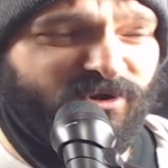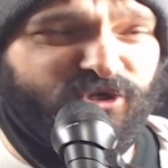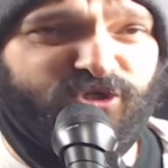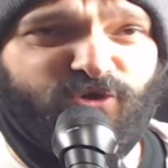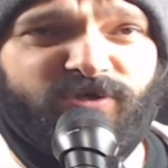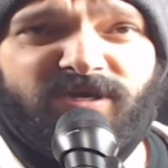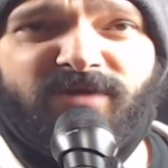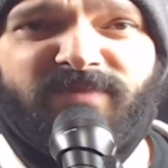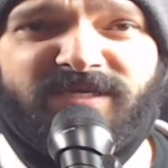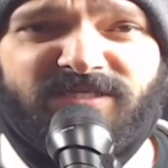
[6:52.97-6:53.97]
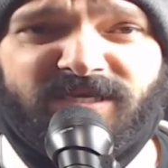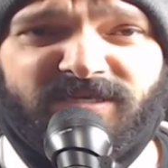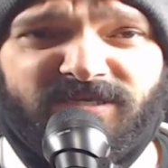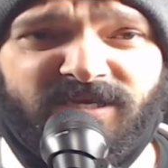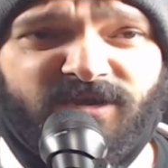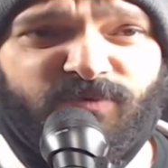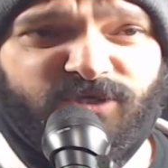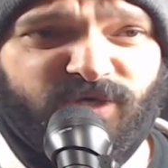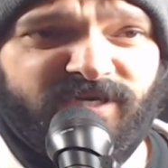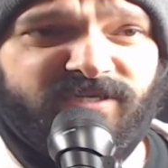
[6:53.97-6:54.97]
shortcomings, and we
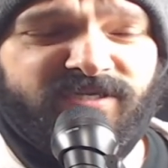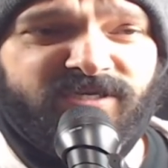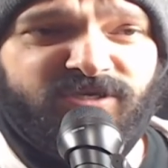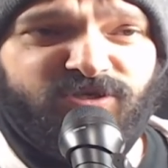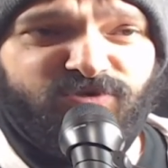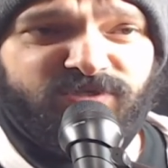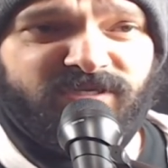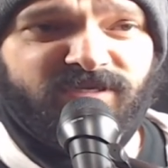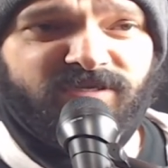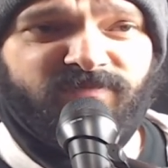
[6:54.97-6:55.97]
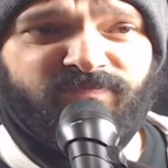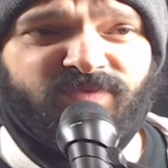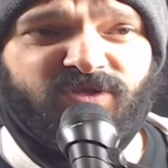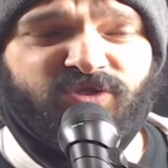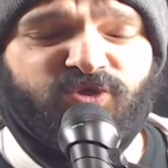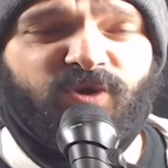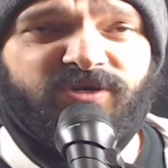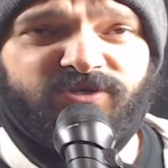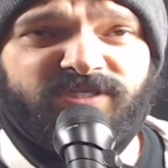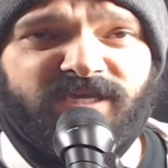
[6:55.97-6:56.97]
try to use it to
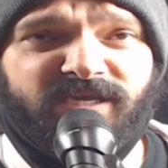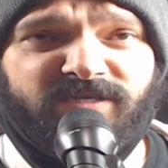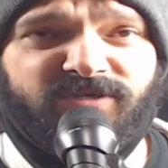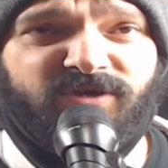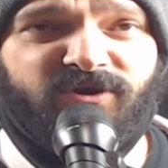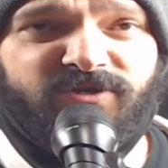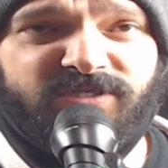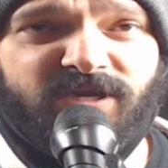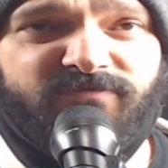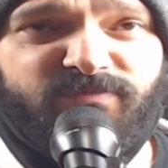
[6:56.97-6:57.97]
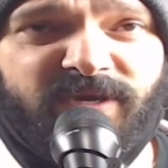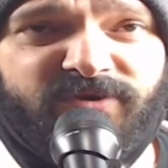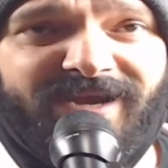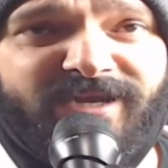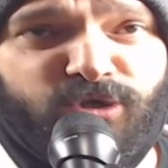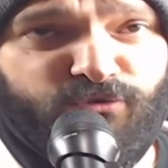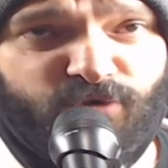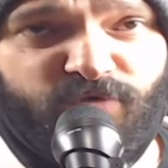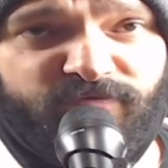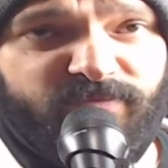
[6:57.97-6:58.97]
understand ourselves better and
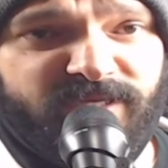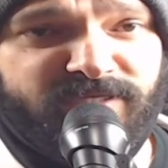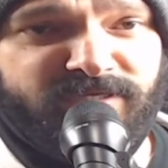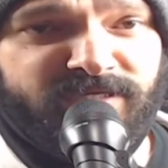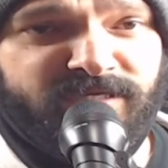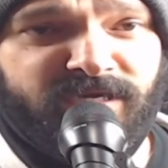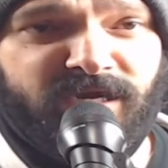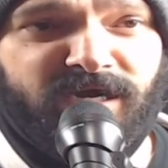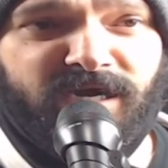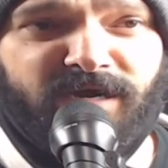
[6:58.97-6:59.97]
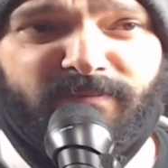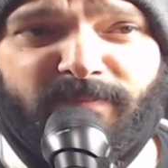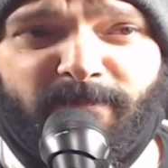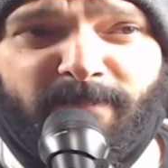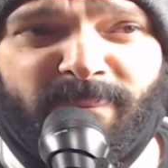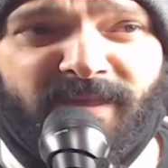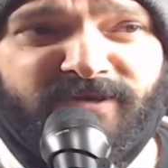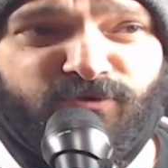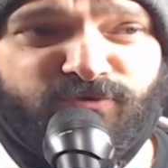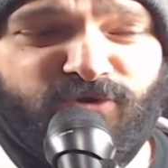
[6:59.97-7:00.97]
grow from it. I
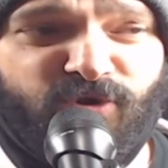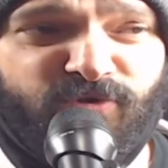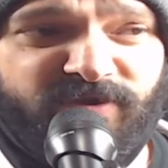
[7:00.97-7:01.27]
don't know